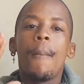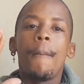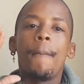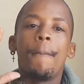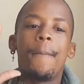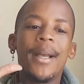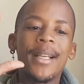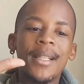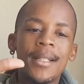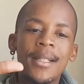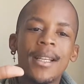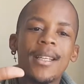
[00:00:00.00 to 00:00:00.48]

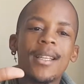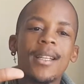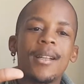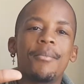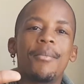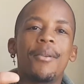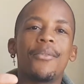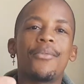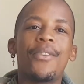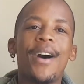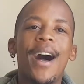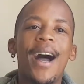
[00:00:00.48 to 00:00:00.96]
Business
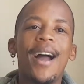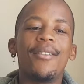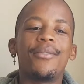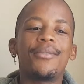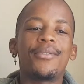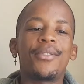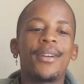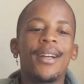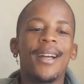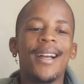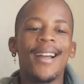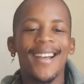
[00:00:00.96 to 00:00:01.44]
number
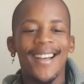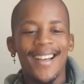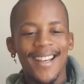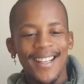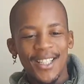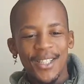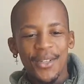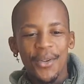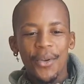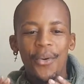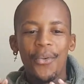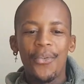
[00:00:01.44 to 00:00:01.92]
five
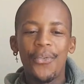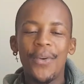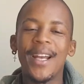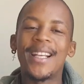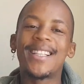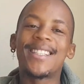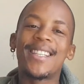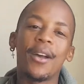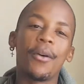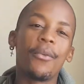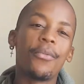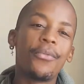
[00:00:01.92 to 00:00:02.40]
is
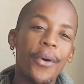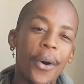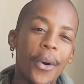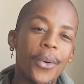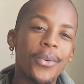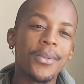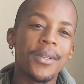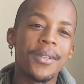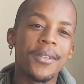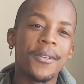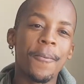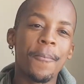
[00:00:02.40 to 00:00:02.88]
fixing
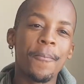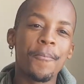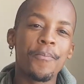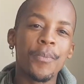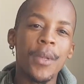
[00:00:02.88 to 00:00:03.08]
phones.